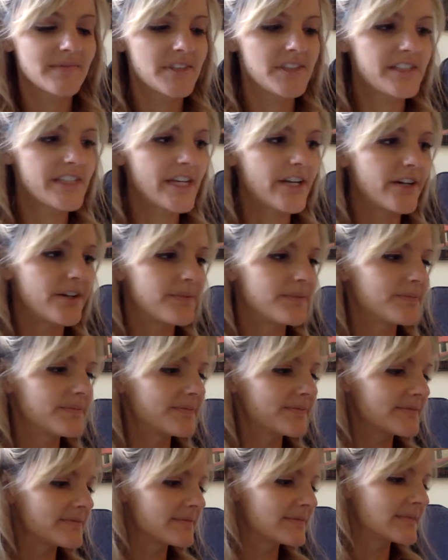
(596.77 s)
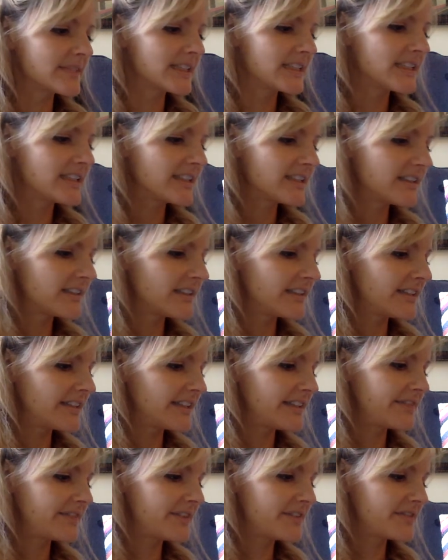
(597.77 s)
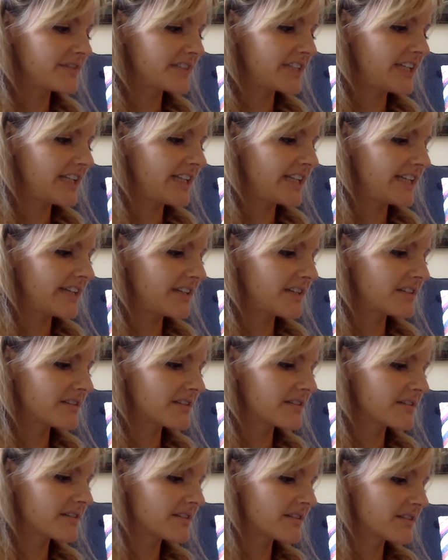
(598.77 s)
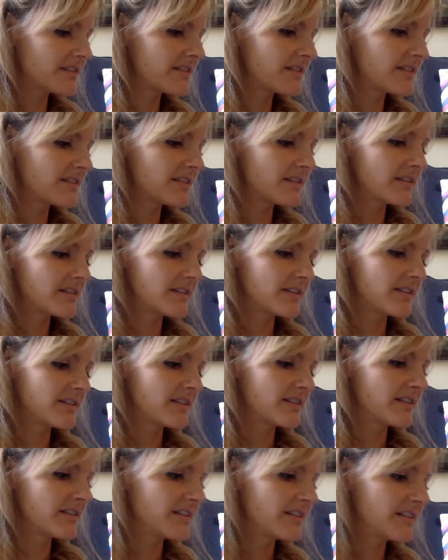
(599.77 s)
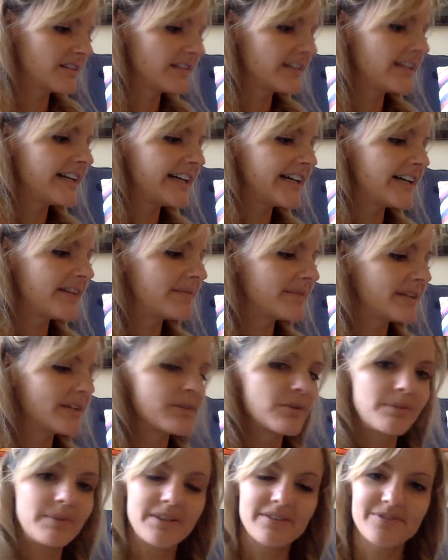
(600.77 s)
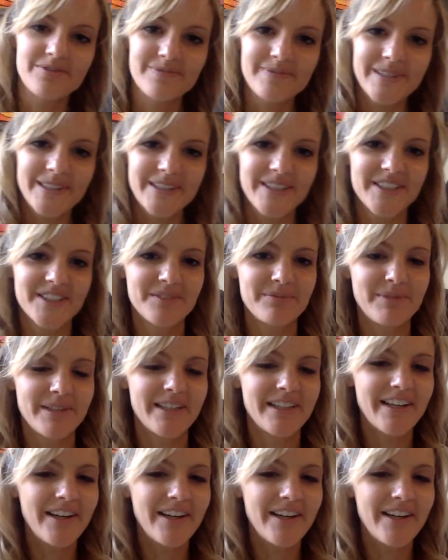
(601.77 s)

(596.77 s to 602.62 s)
So if you've seen this, it will be familiar, but